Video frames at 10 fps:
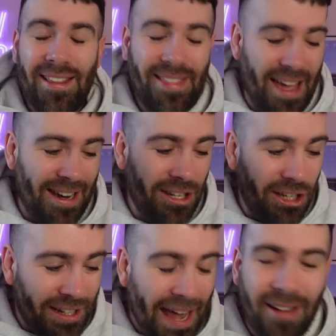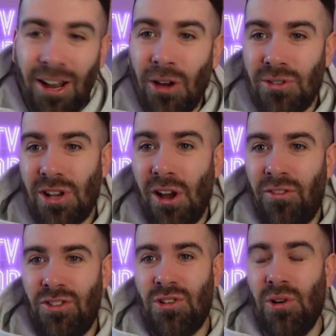then you download
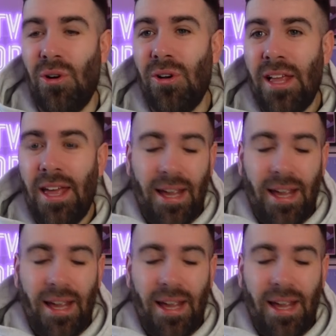SofaScore.